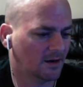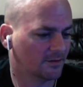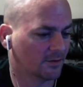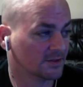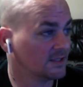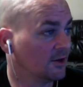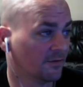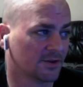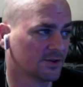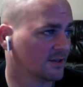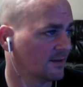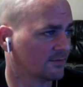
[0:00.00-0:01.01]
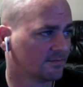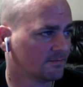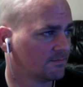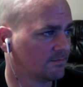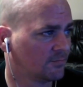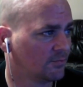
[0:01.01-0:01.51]
Those Neo Visions have
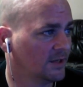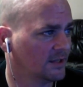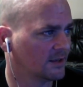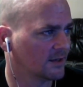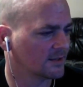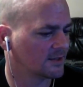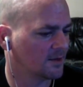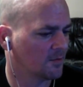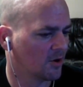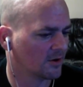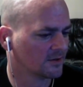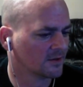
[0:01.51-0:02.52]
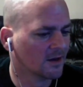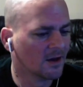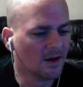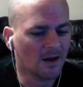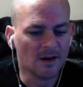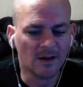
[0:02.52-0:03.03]
really good STMRs.
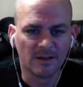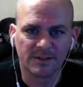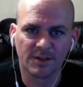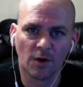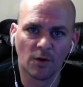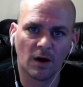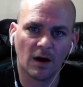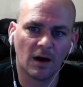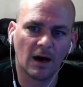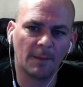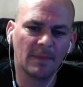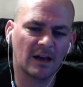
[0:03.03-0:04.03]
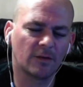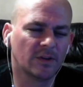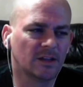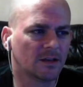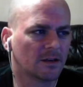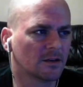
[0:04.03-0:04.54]
So I'm not
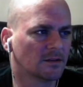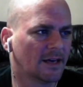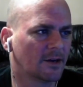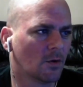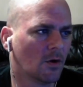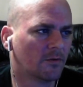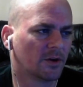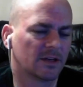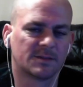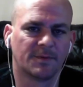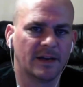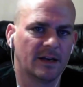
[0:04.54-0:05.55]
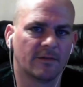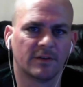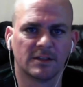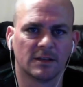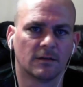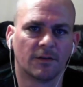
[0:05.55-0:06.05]
really gonna like go over and explain every
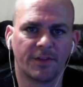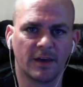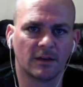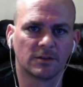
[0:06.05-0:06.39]
single thing